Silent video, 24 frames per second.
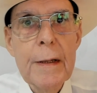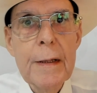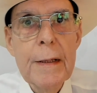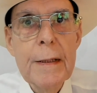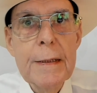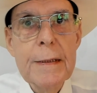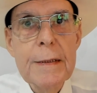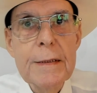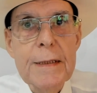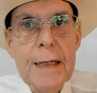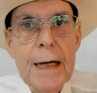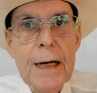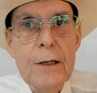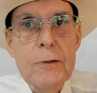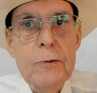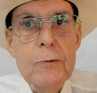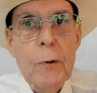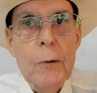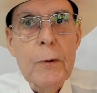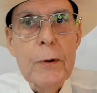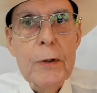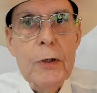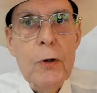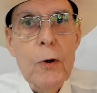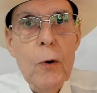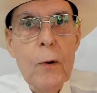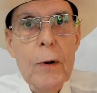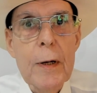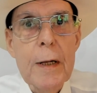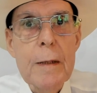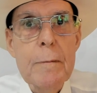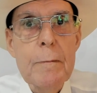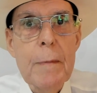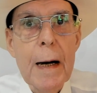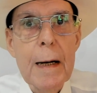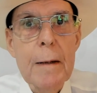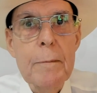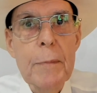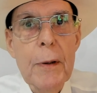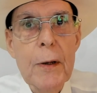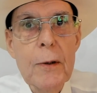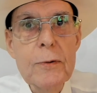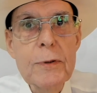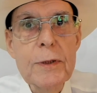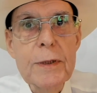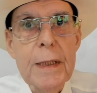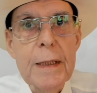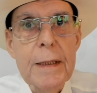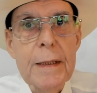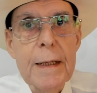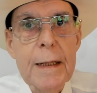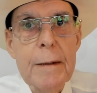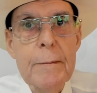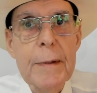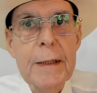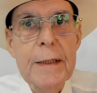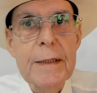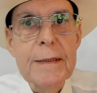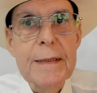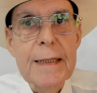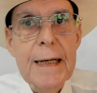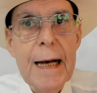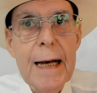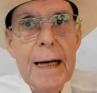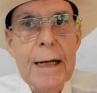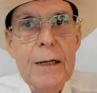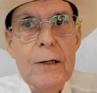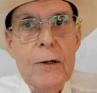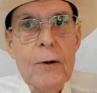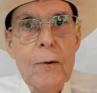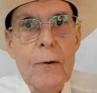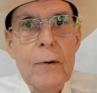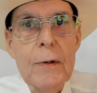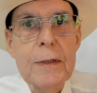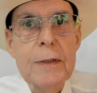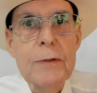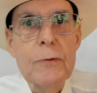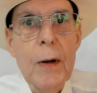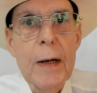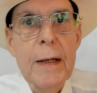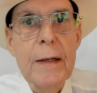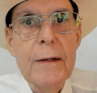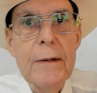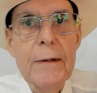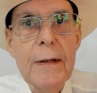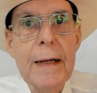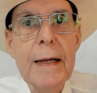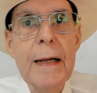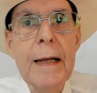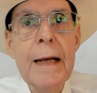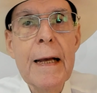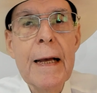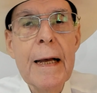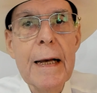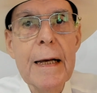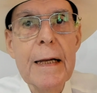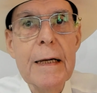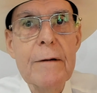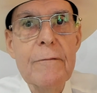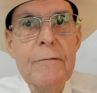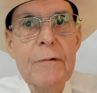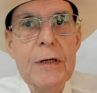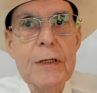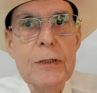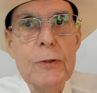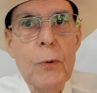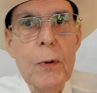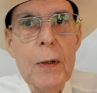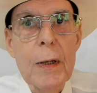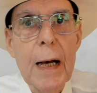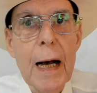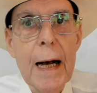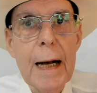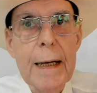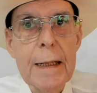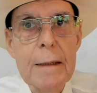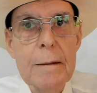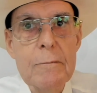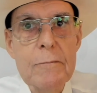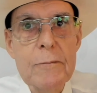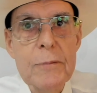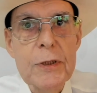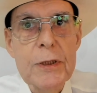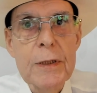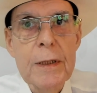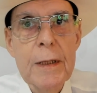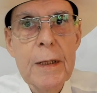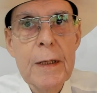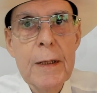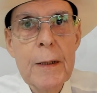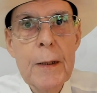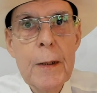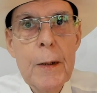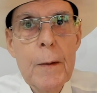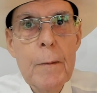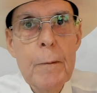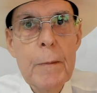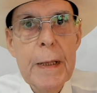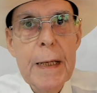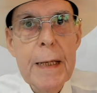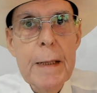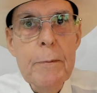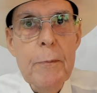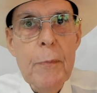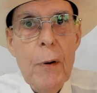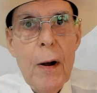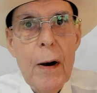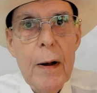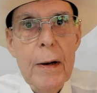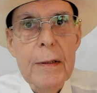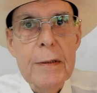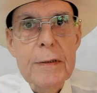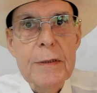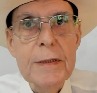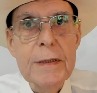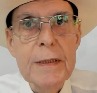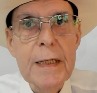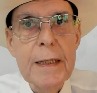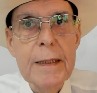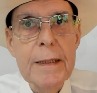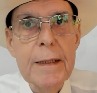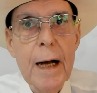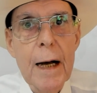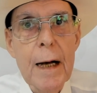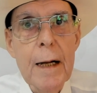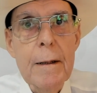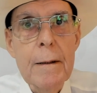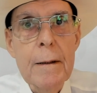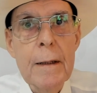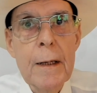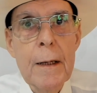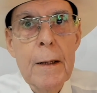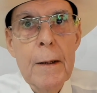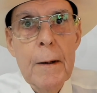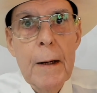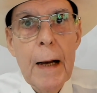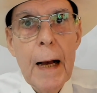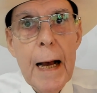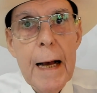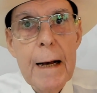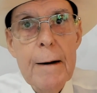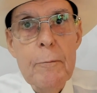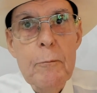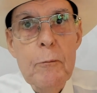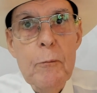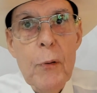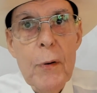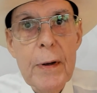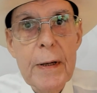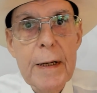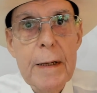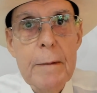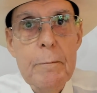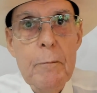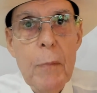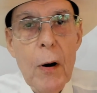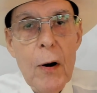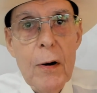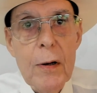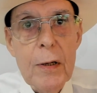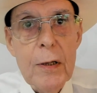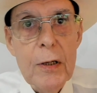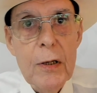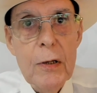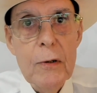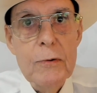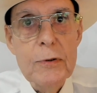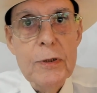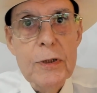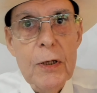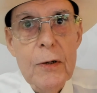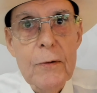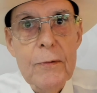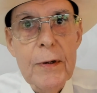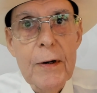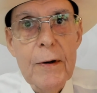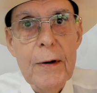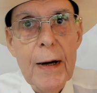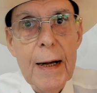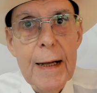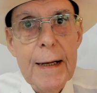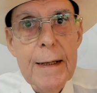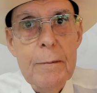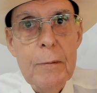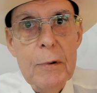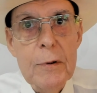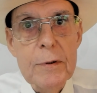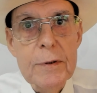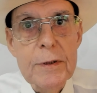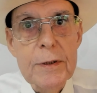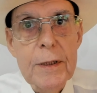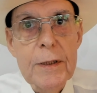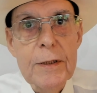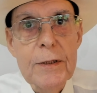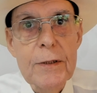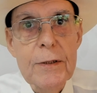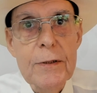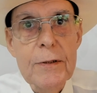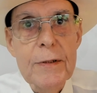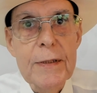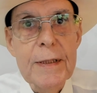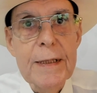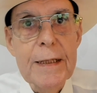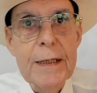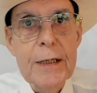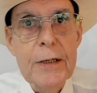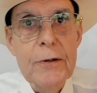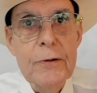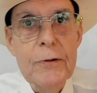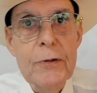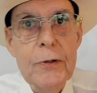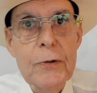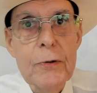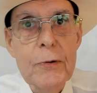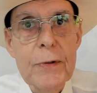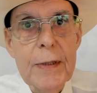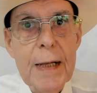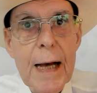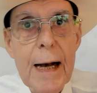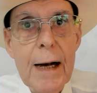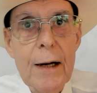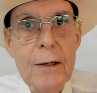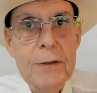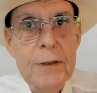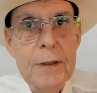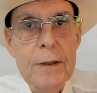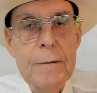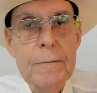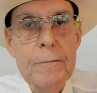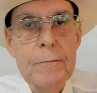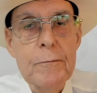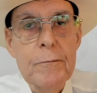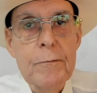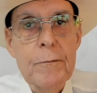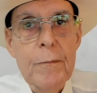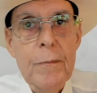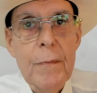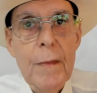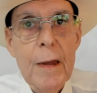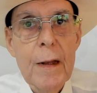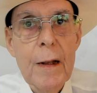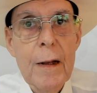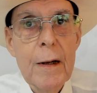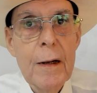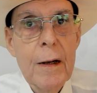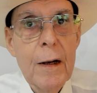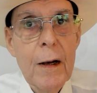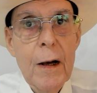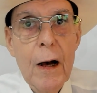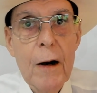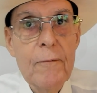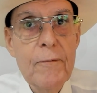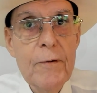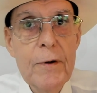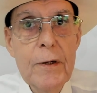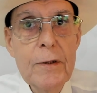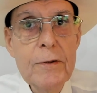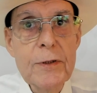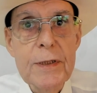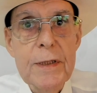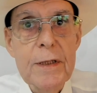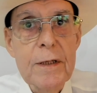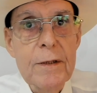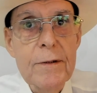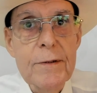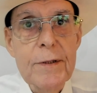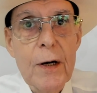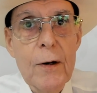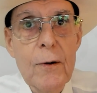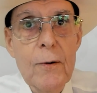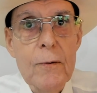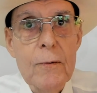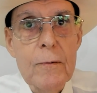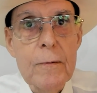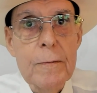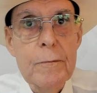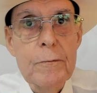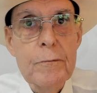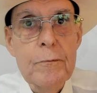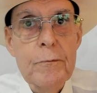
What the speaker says: Sales were recorded by posting them into categories rather than individual items. Many products did not have printed barcodes on their labels until the year 2000. A few still don't.